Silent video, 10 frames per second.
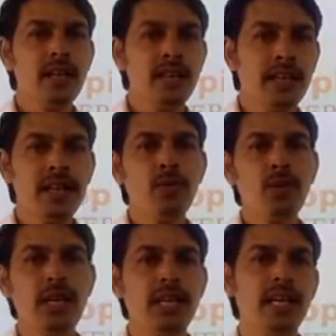
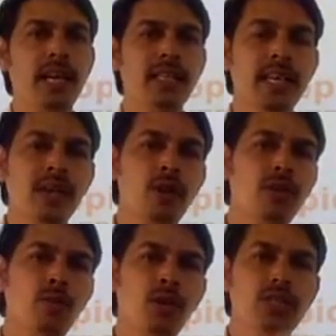regularly and they are
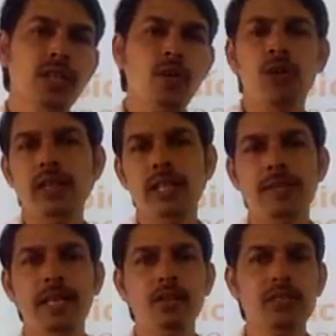not watching all the
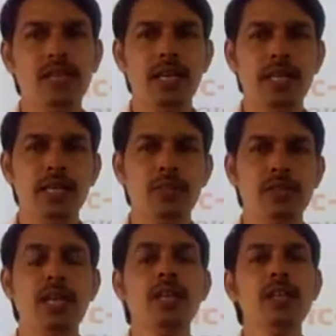videos
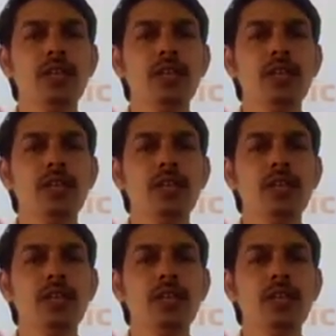continuously.